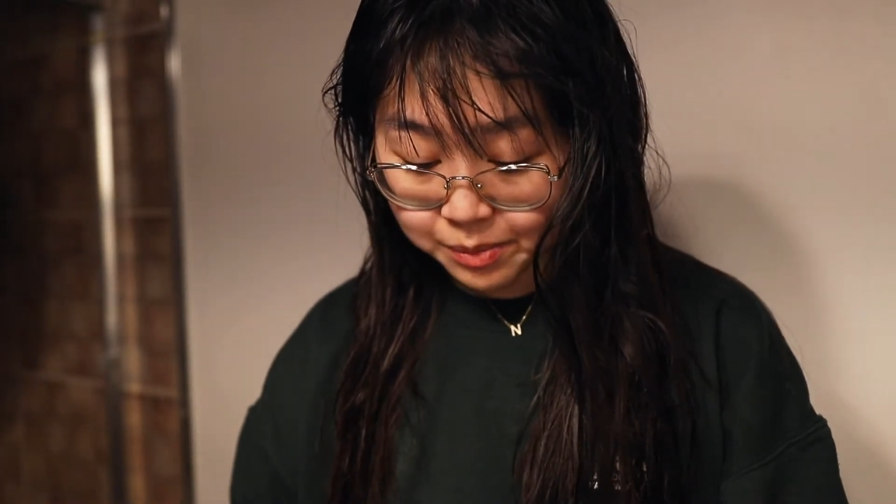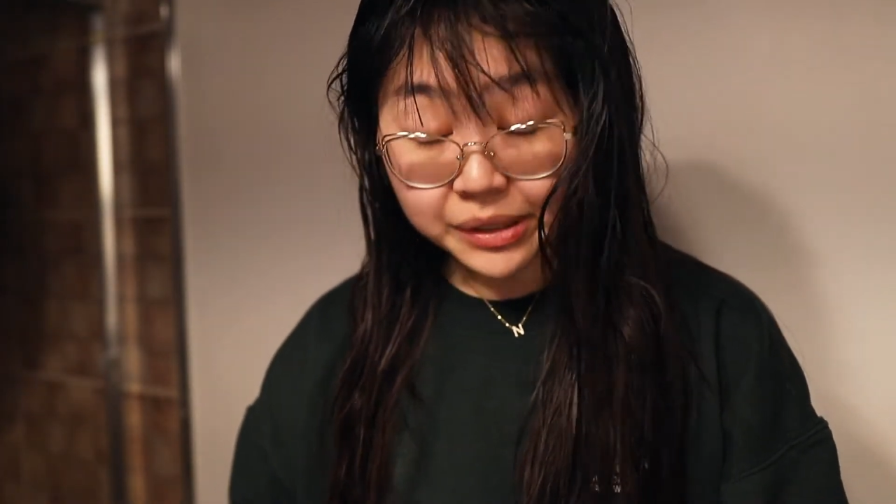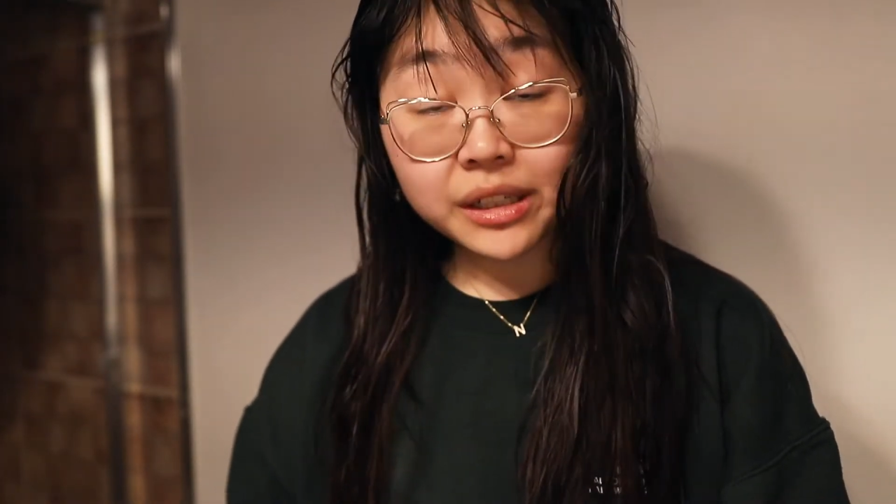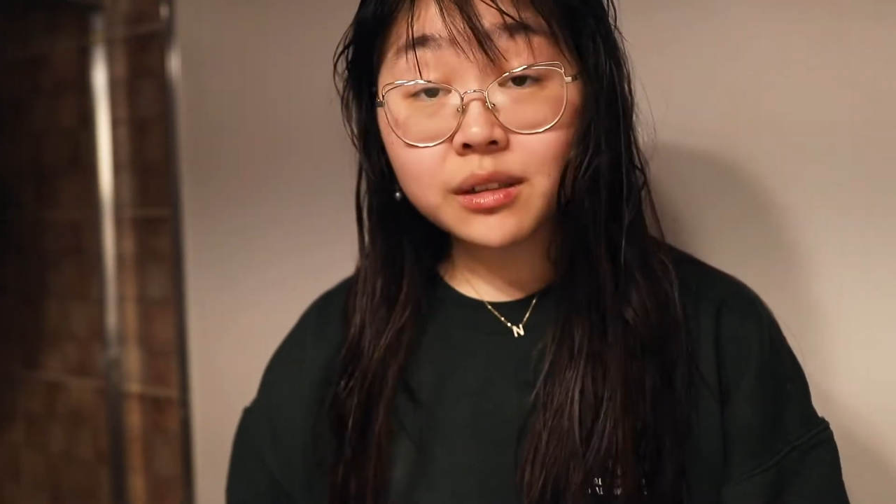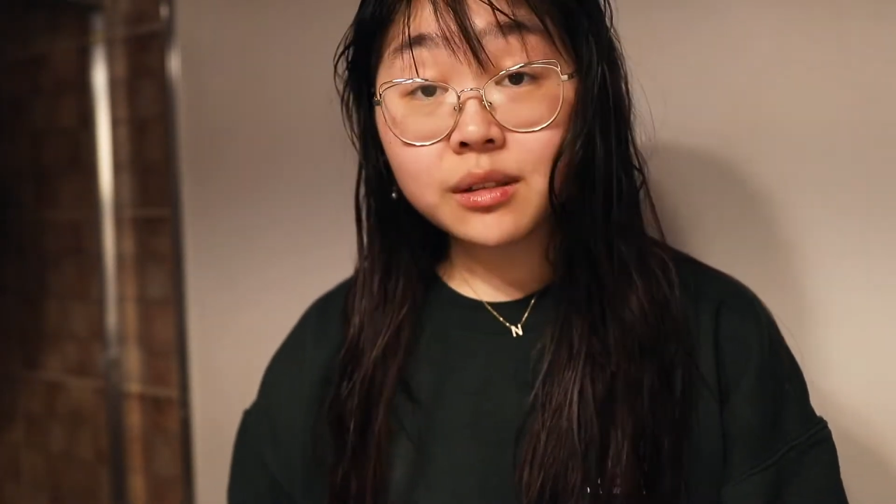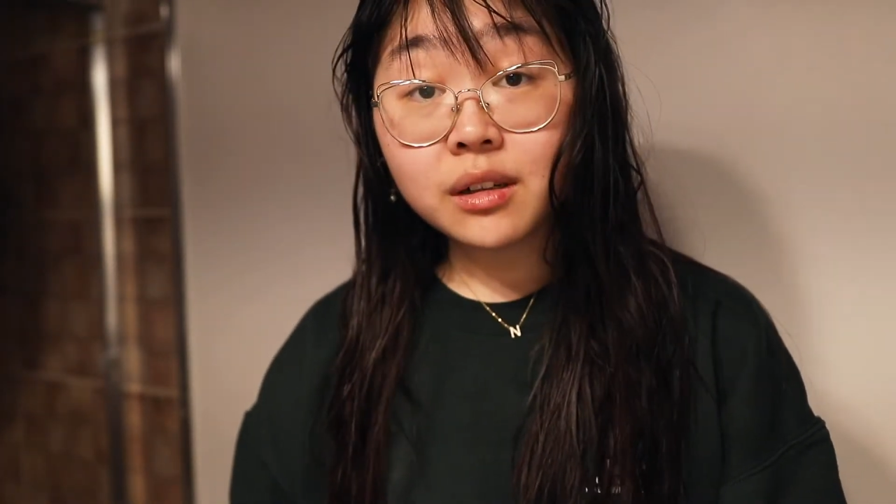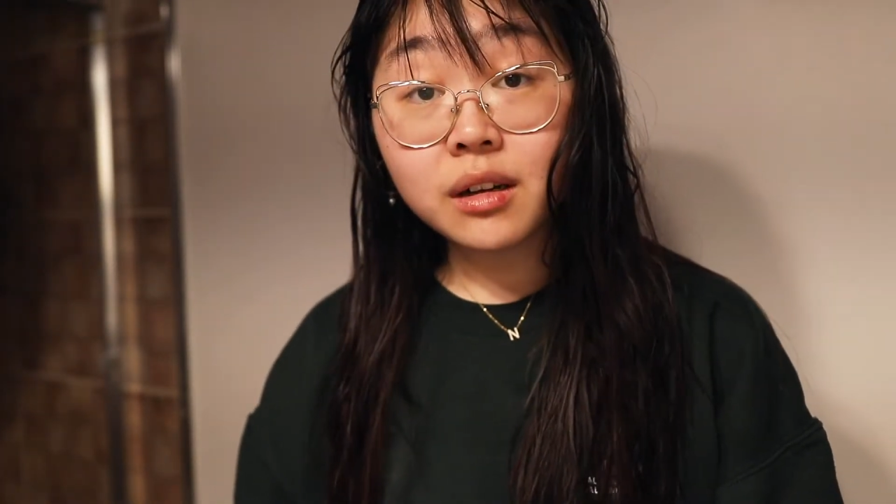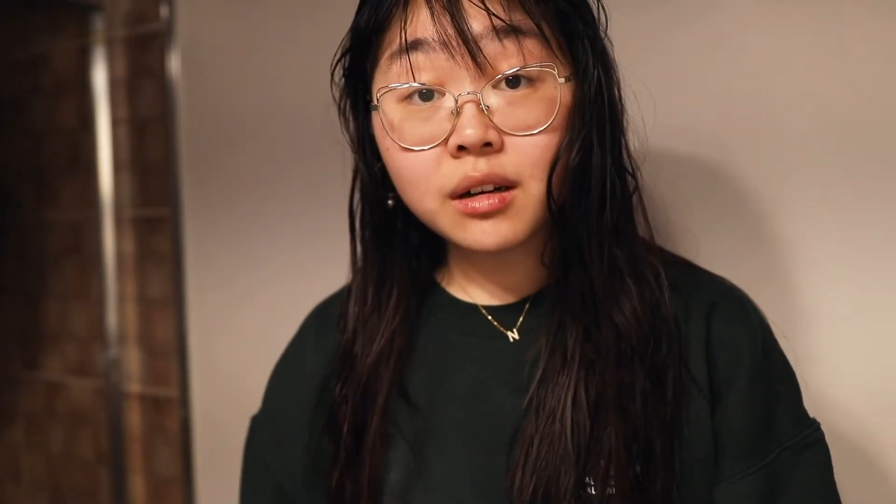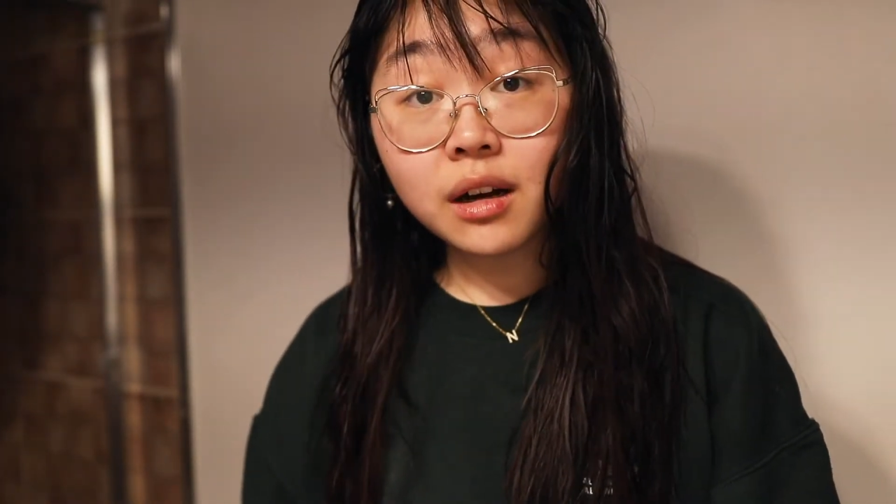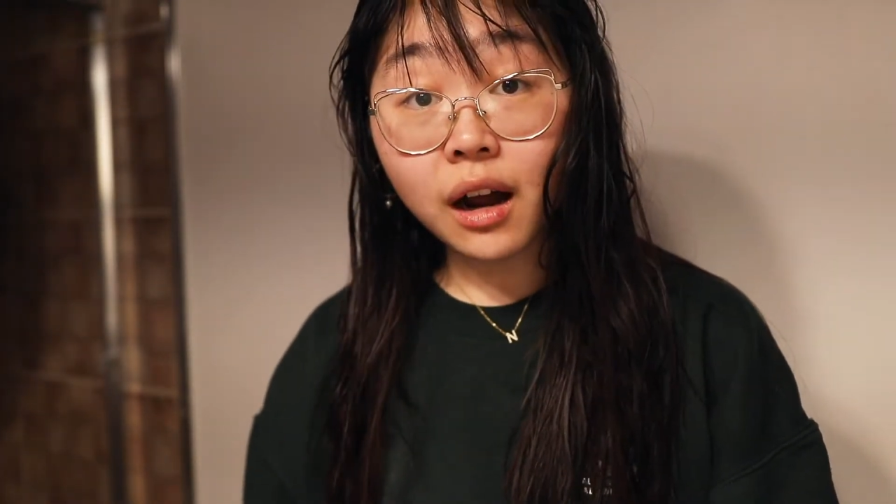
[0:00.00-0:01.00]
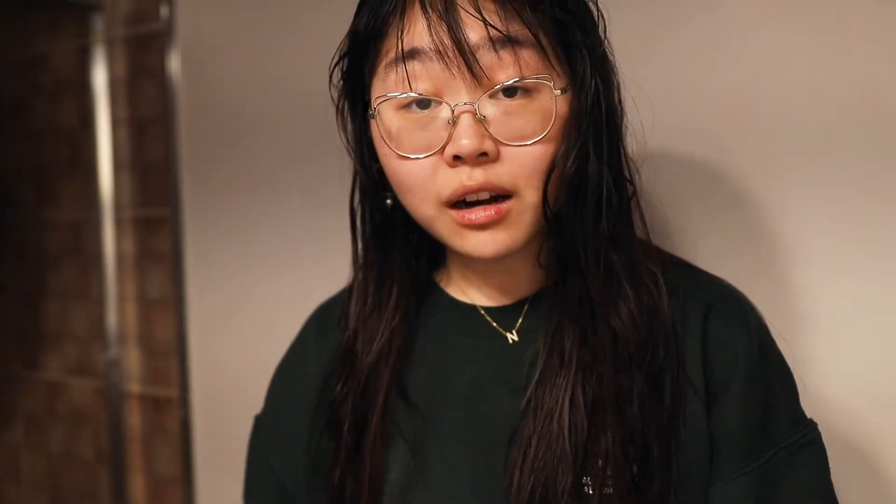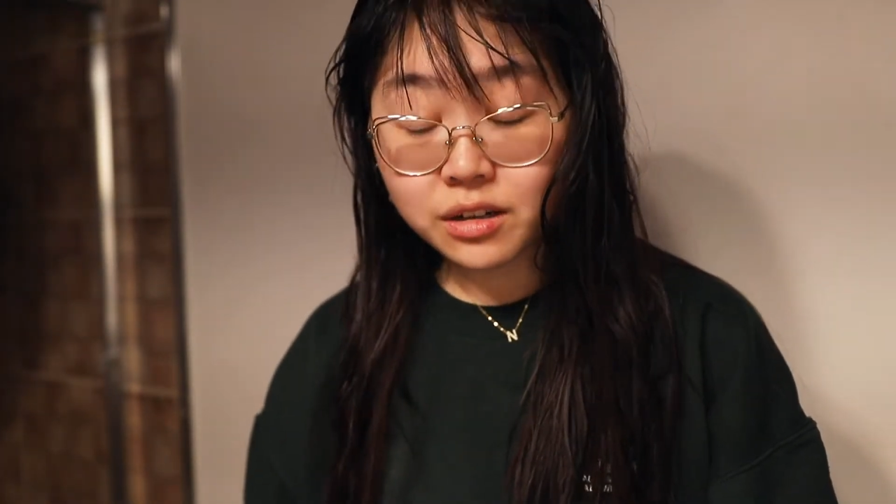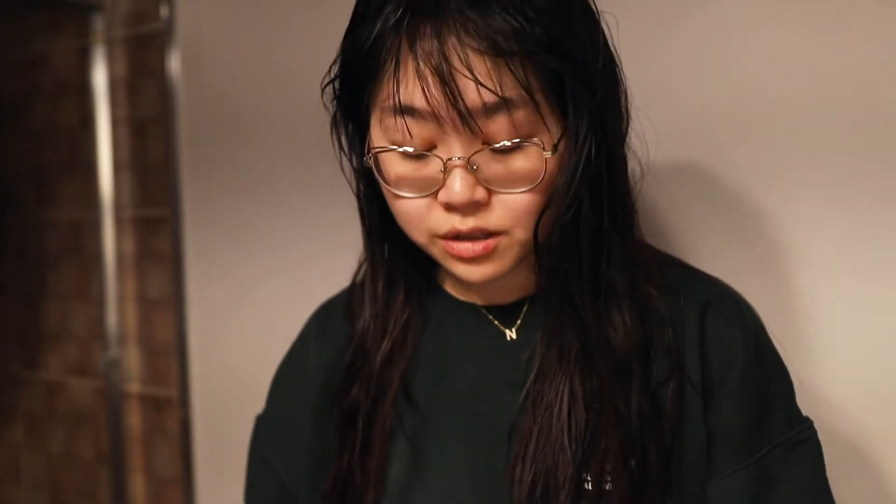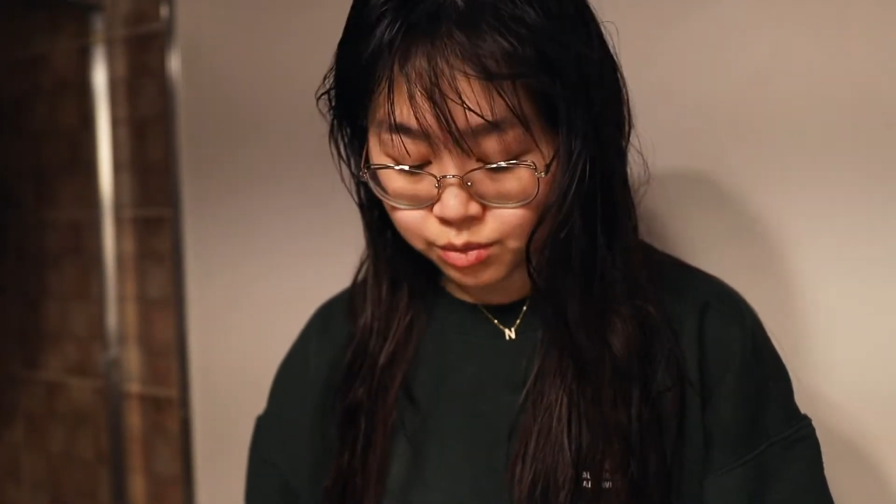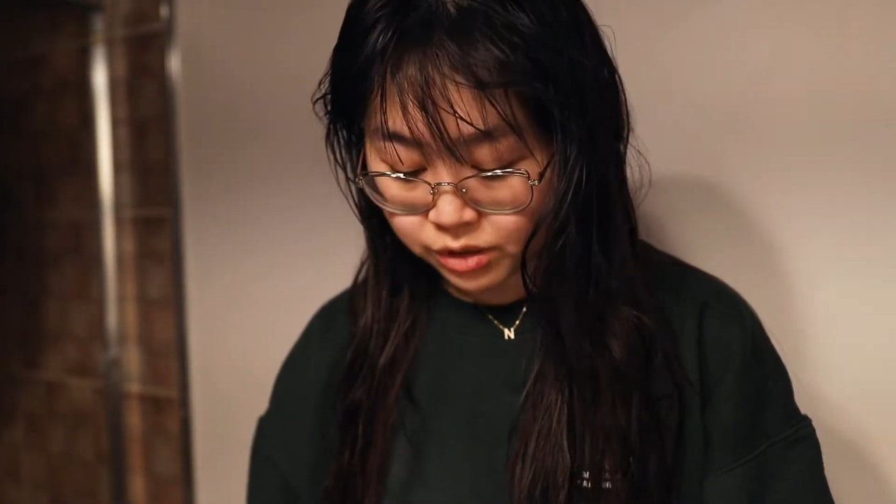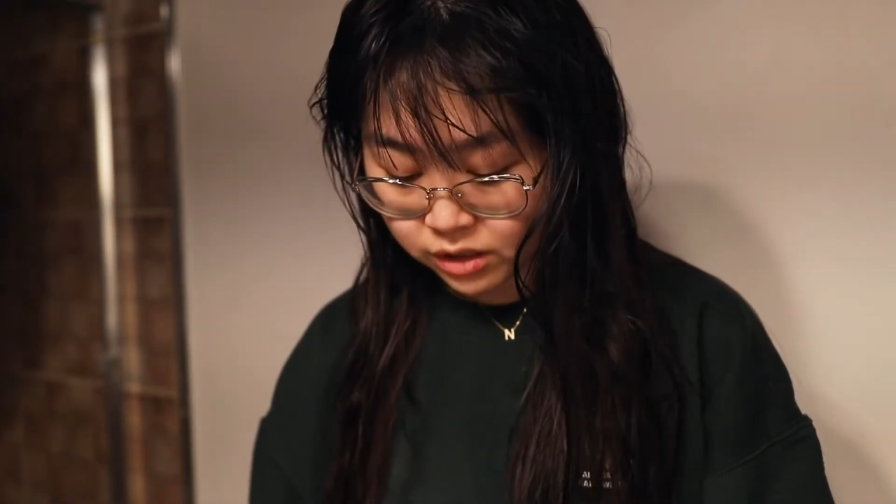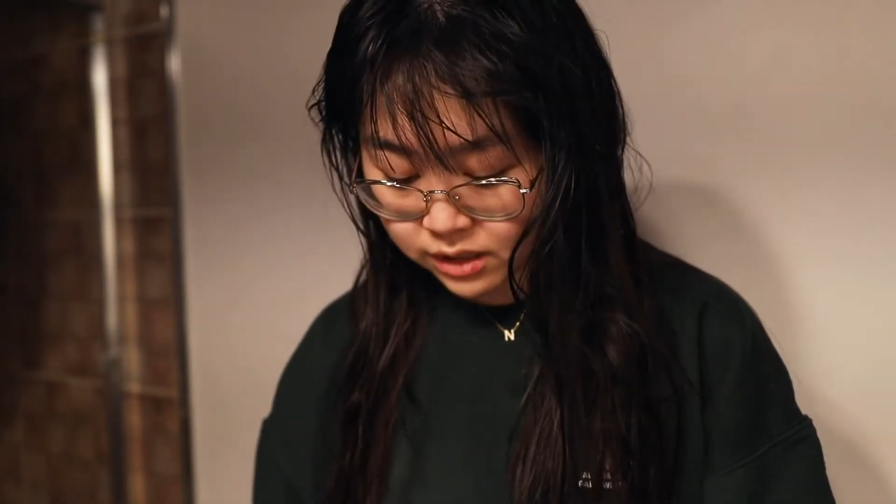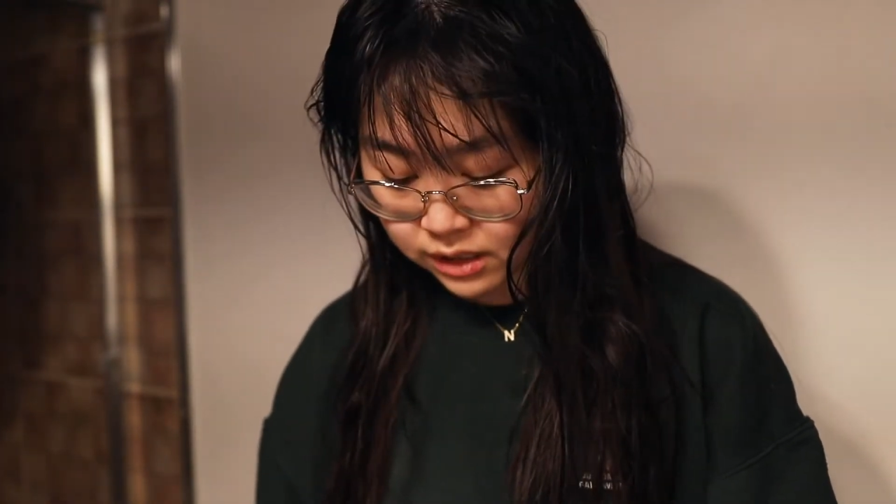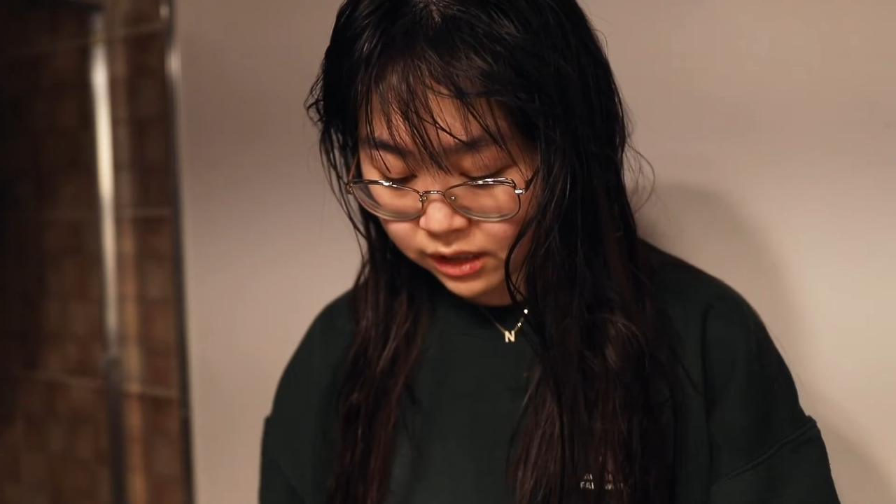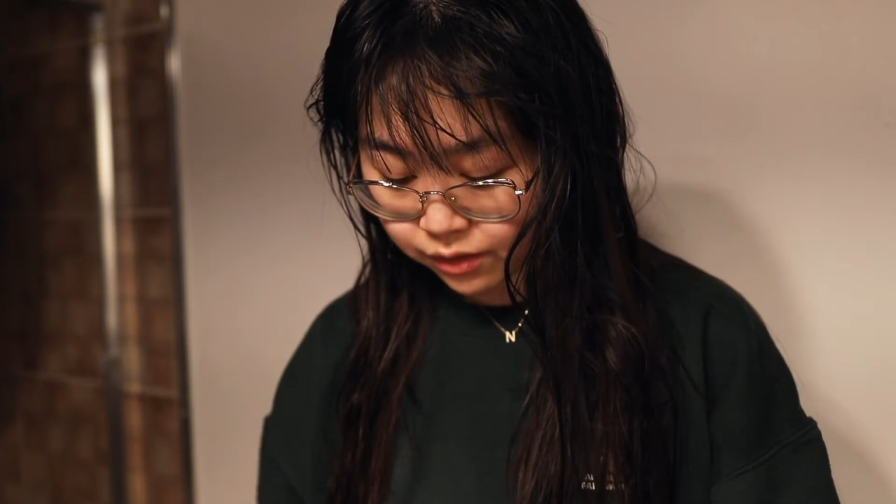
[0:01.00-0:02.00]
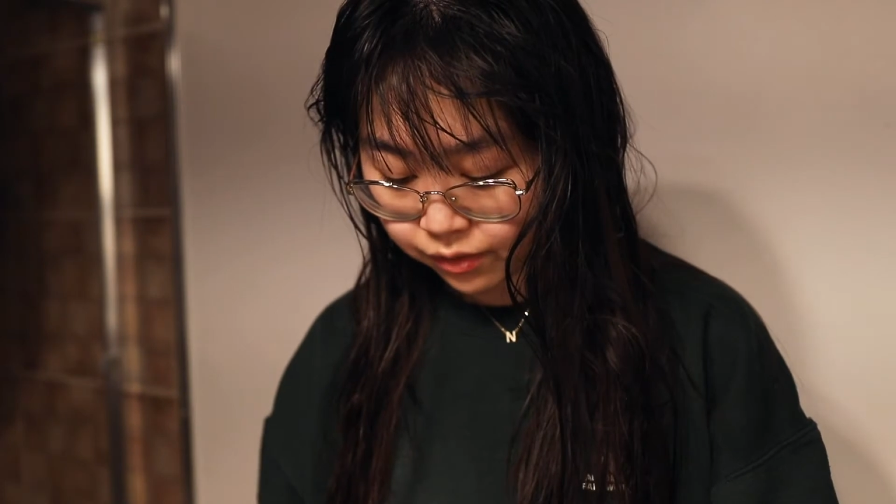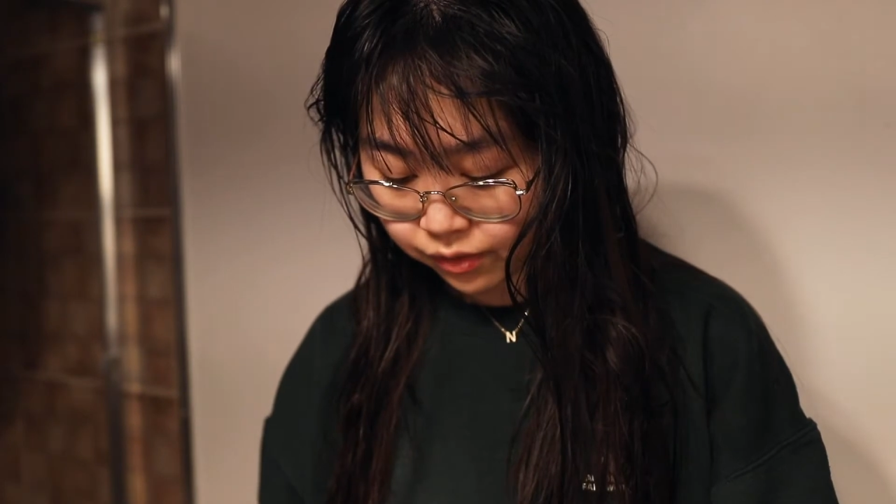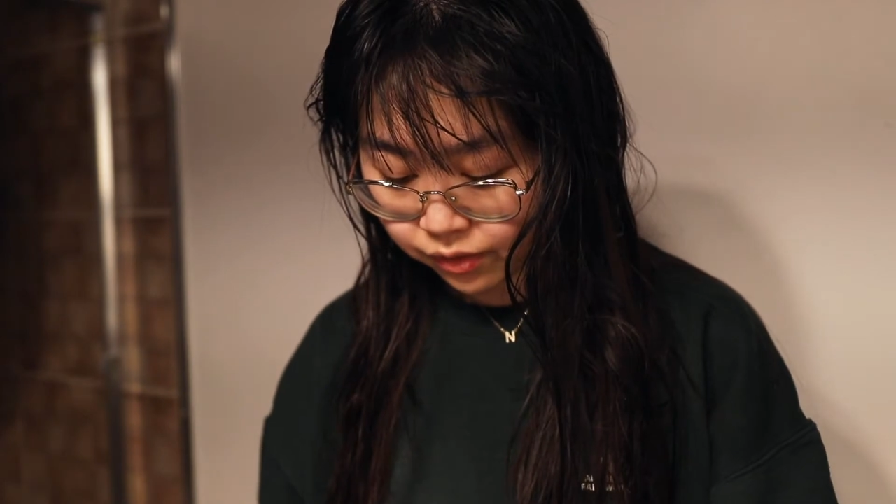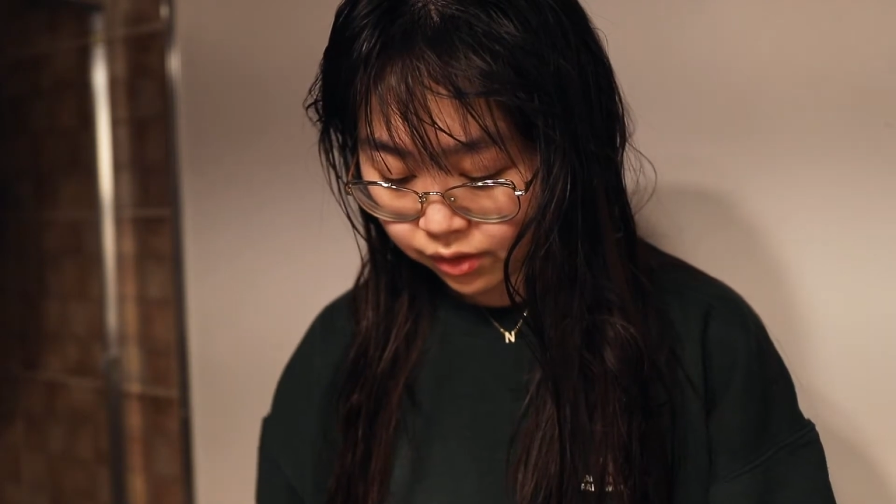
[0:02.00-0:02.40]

But I just want to see if